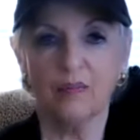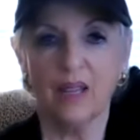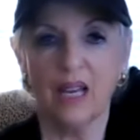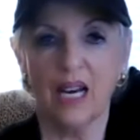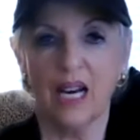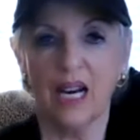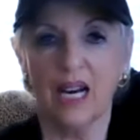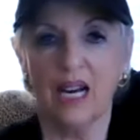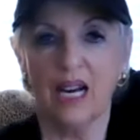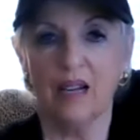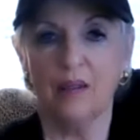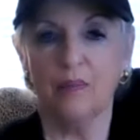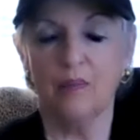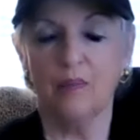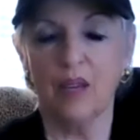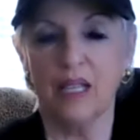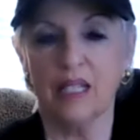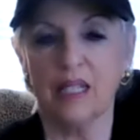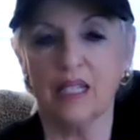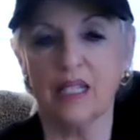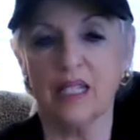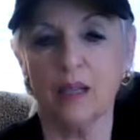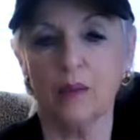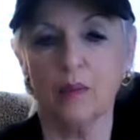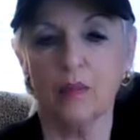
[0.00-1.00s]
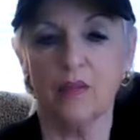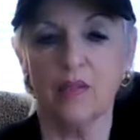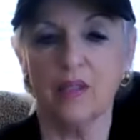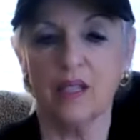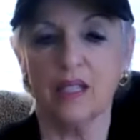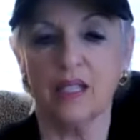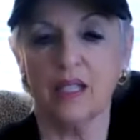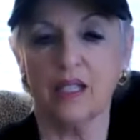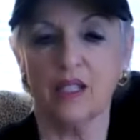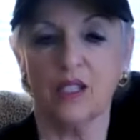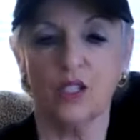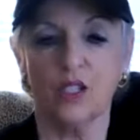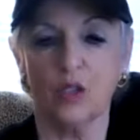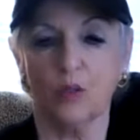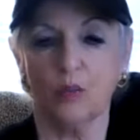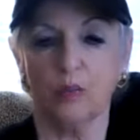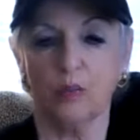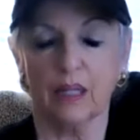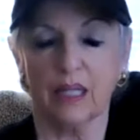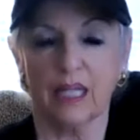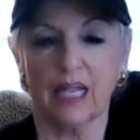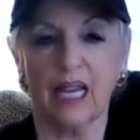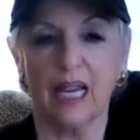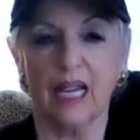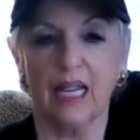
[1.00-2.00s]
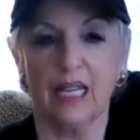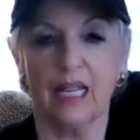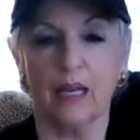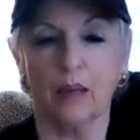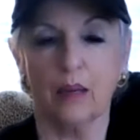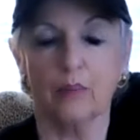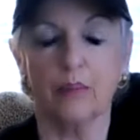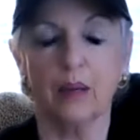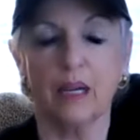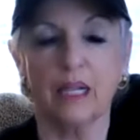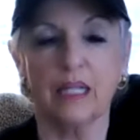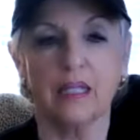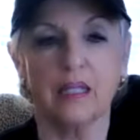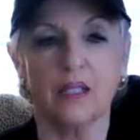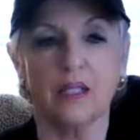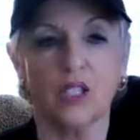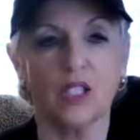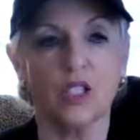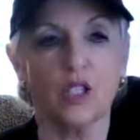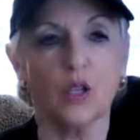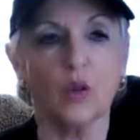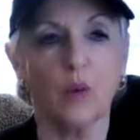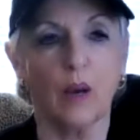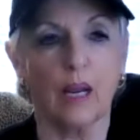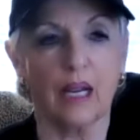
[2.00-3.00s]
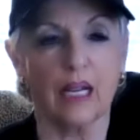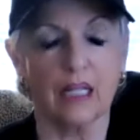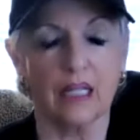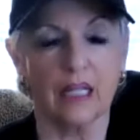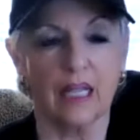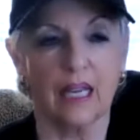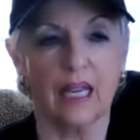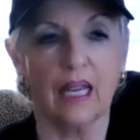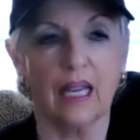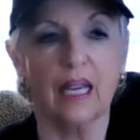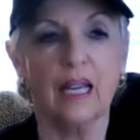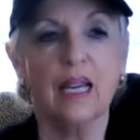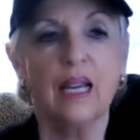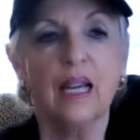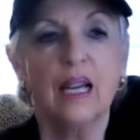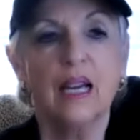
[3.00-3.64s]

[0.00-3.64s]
and some of this is duplicating, but just quickly,